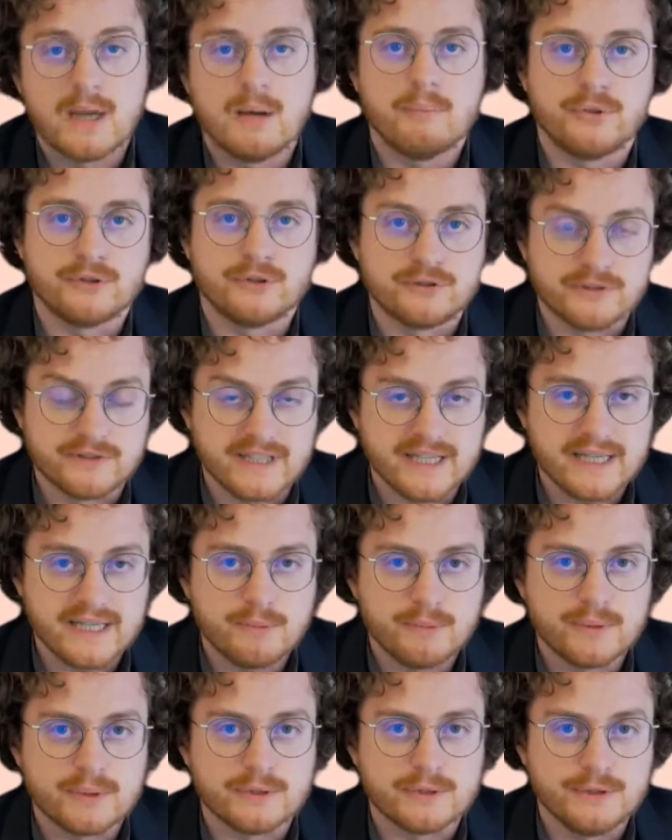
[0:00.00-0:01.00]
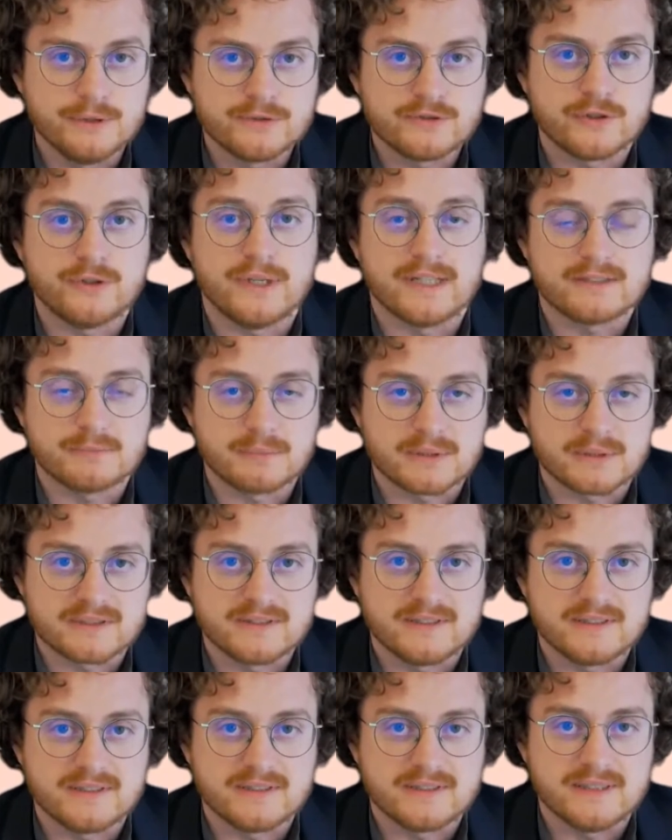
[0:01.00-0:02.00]
But today, we will use her
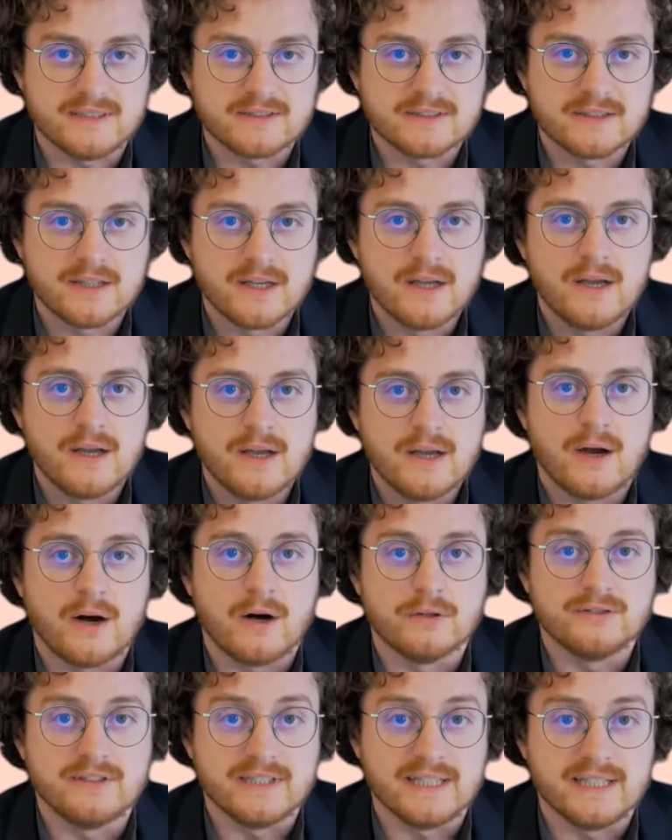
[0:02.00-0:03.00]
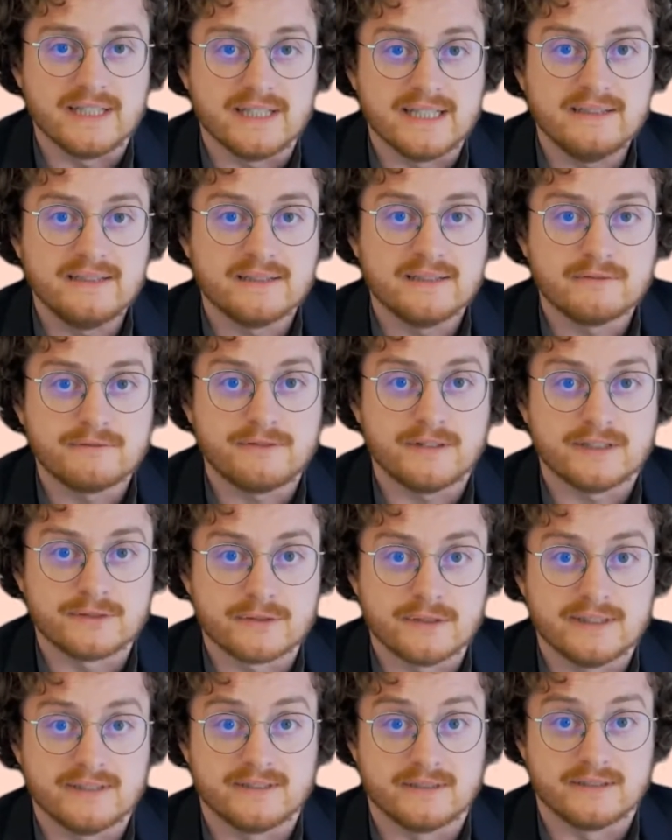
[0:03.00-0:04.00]
expertise on the Indian
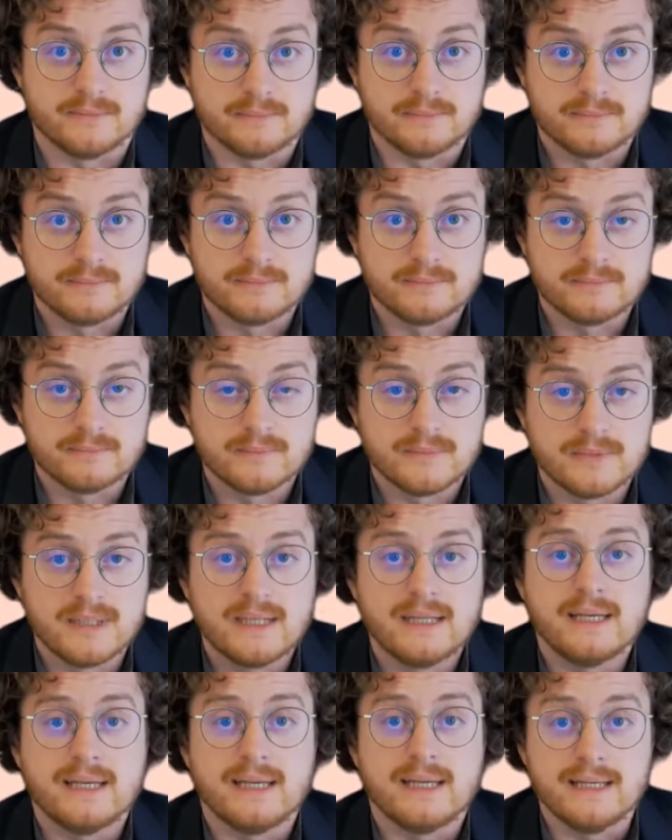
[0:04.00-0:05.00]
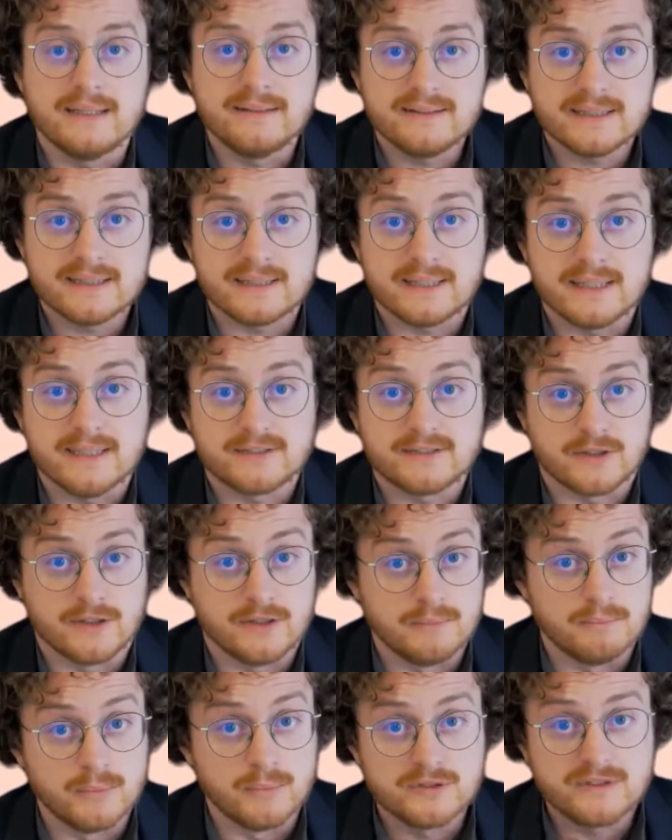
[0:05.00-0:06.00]
federalism. India is
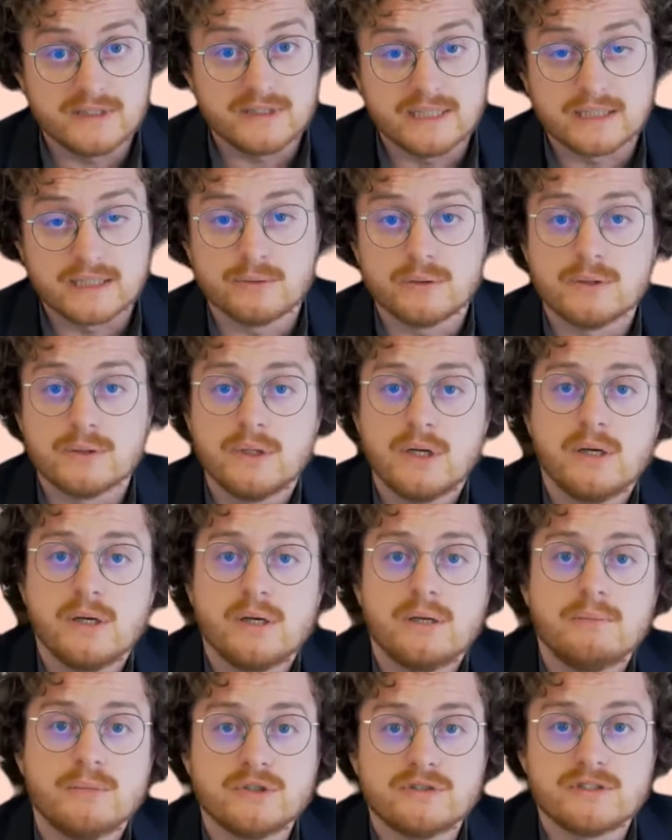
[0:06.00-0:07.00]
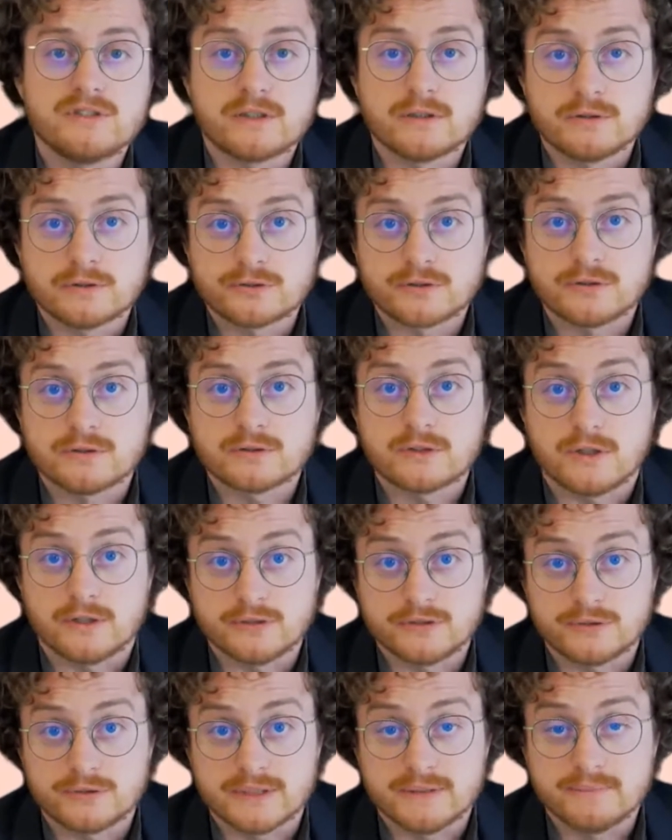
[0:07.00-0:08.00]
a multilingual, multicultural
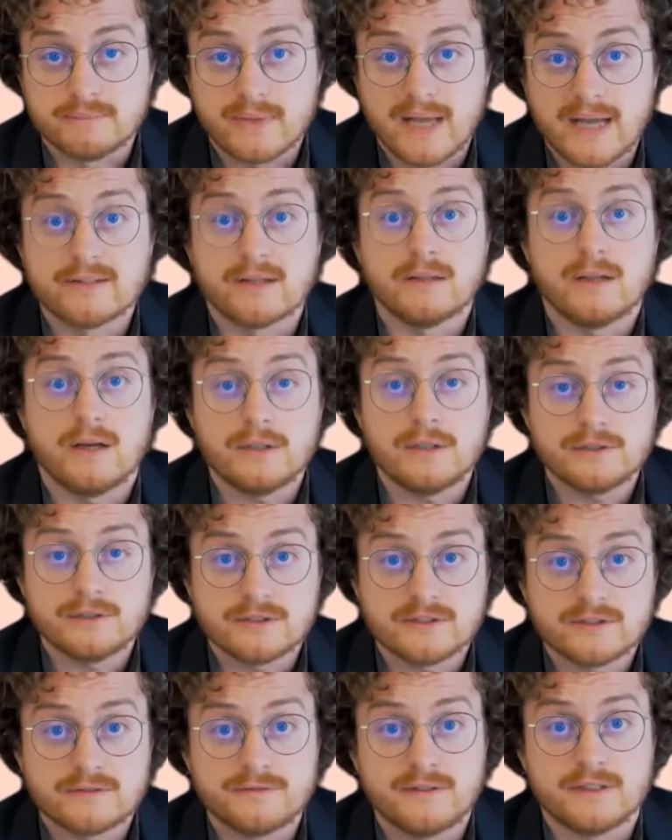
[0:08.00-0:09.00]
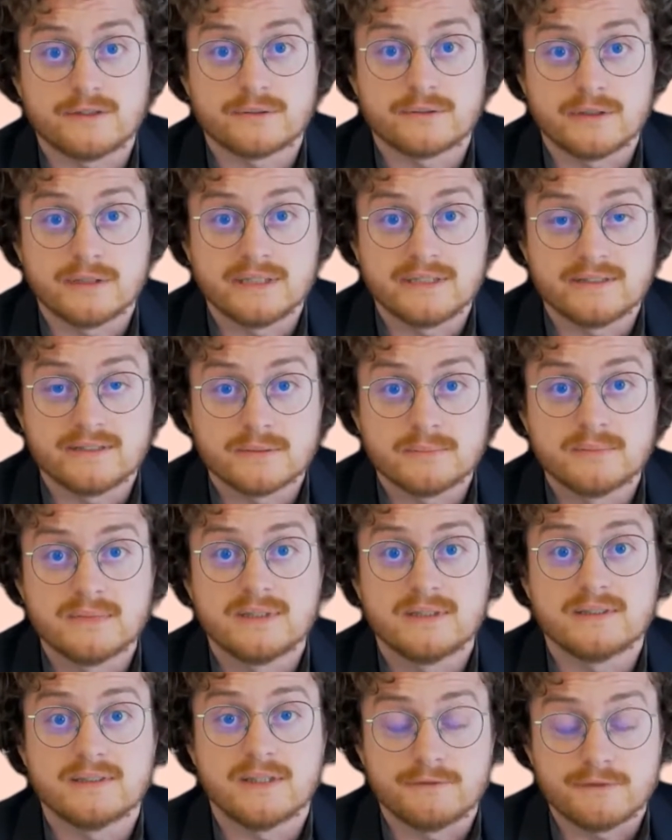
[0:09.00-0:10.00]
country and the largest
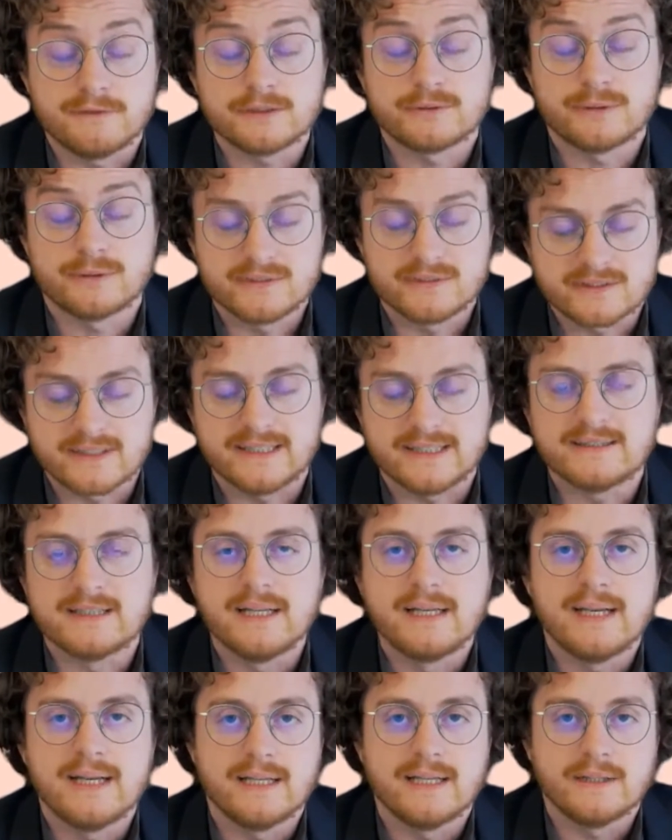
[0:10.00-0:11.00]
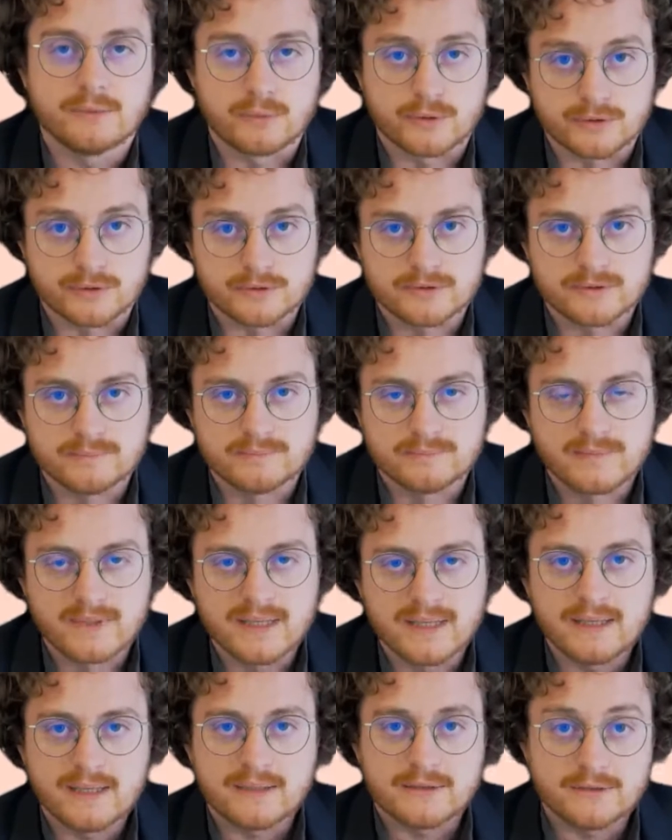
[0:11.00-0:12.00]
federal state in the world.
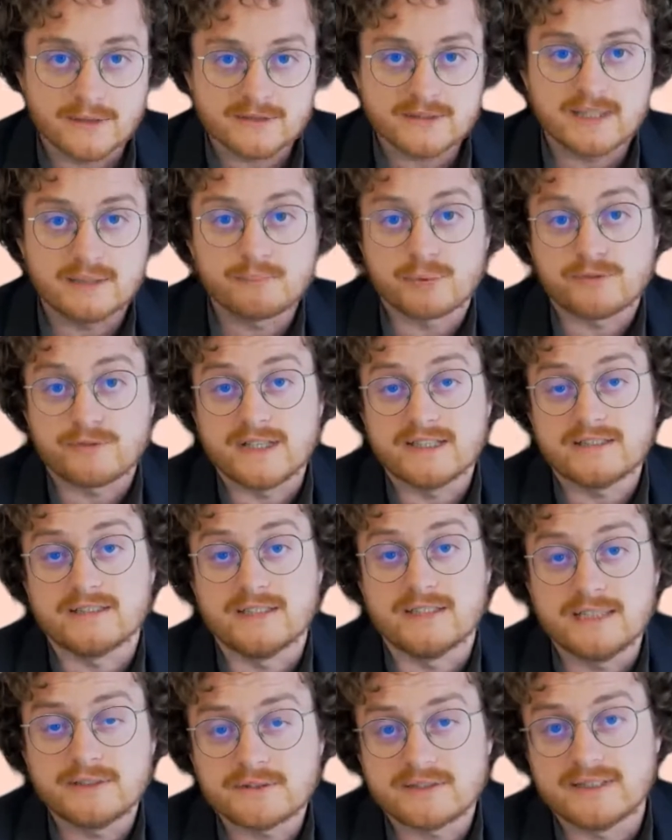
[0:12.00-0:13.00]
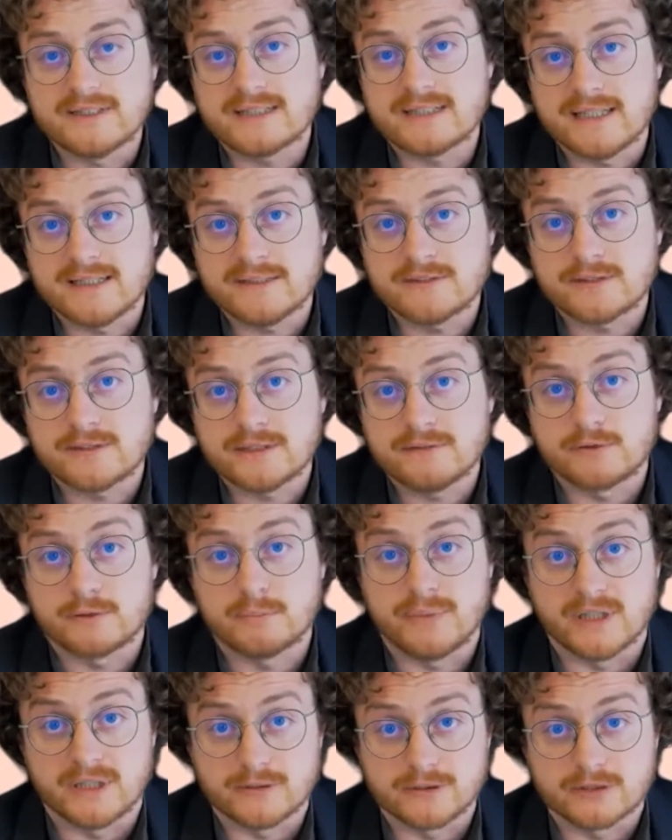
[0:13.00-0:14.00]
Thus, it provides an interesting case study for
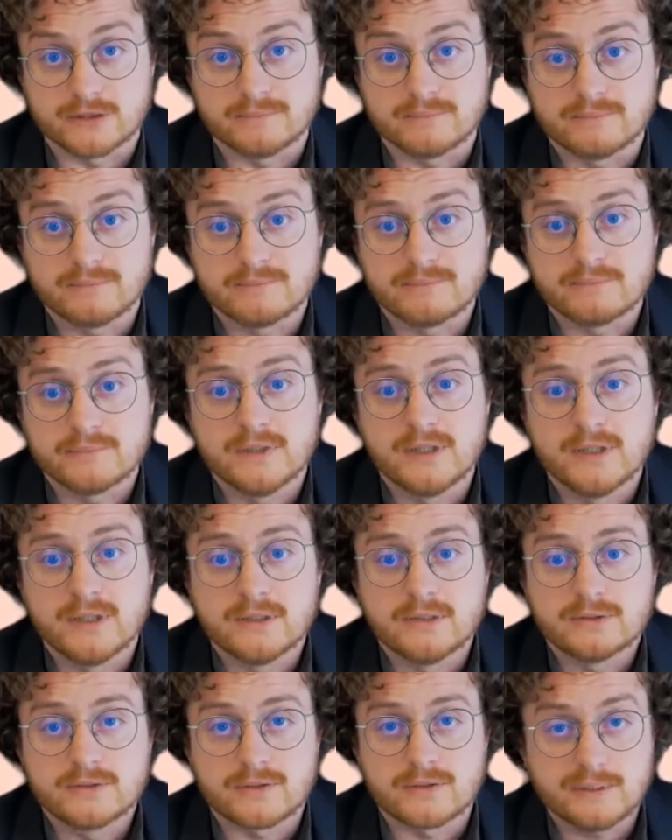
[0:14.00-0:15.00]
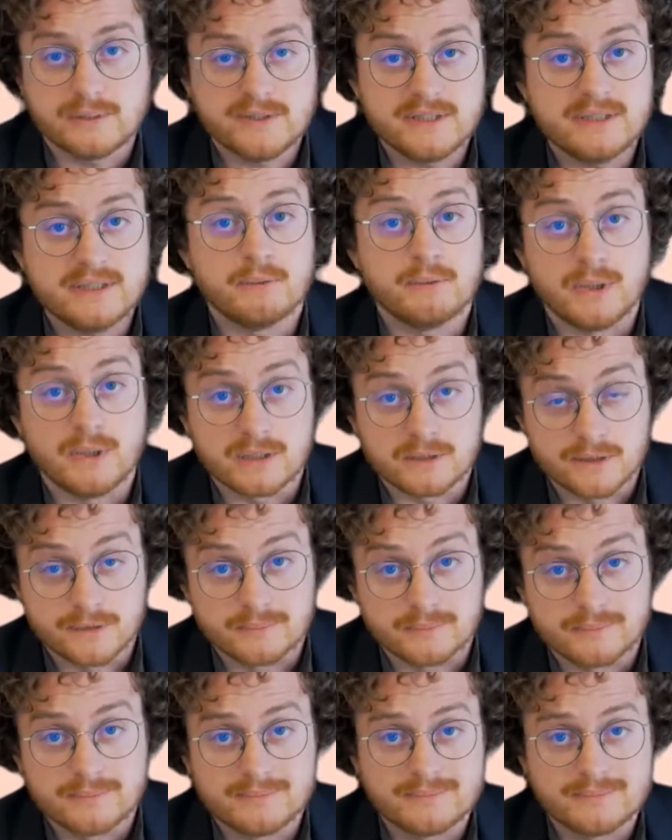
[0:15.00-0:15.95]
Belgium. Sorabi, welcome.